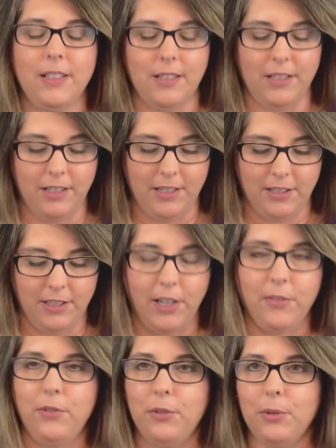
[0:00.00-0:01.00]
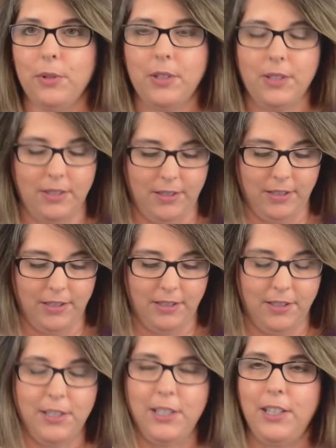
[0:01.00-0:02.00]
Taifu
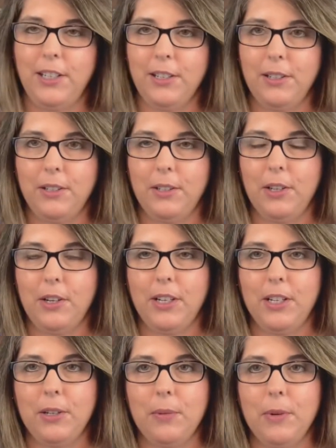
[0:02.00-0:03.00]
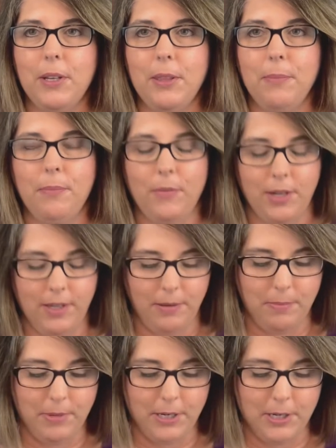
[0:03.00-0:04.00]
tea along here with.
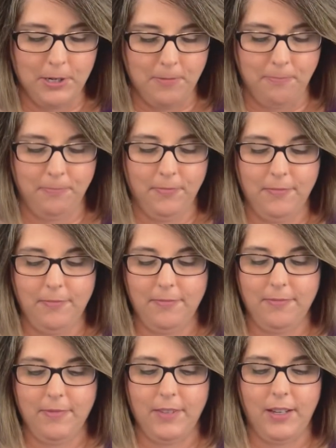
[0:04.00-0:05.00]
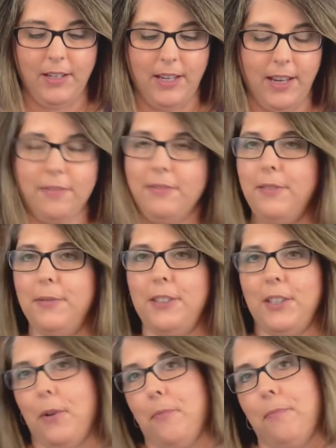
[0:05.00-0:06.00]
But yeah,
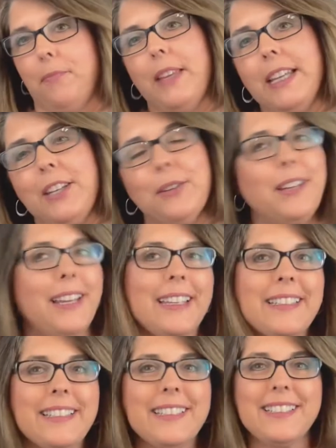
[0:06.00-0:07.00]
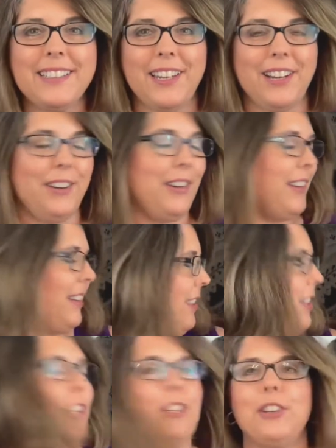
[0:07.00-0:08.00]
so thank you again, Lisa and Karen
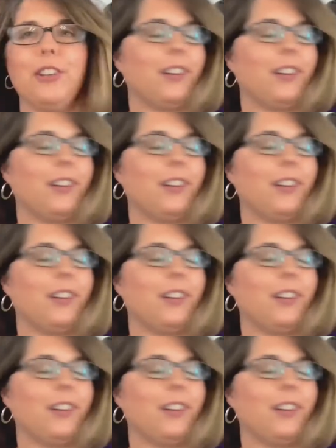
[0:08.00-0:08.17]
at the Knit Nook.